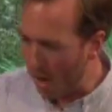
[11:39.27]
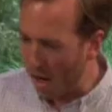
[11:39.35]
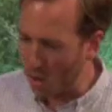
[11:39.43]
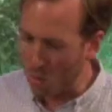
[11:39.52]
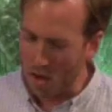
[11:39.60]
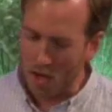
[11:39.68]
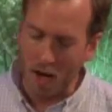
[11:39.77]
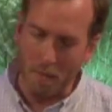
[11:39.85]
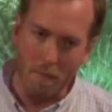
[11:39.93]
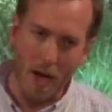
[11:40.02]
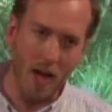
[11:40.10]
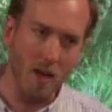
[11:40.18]
I just want to
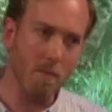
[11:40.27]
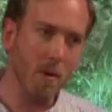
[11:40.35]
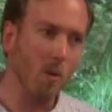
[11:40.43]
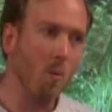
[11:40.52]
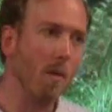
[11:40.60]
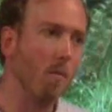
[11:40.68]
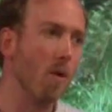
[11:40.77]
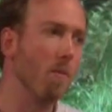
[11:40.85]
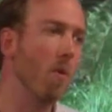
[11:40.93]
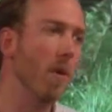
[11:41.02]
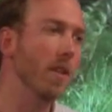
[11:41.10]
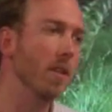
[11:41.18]
come back and build one more
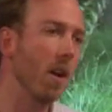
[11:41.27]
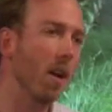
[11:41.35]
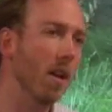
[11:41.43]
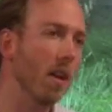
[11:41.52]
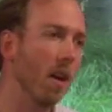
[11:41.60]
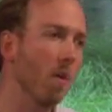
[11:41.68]
point on,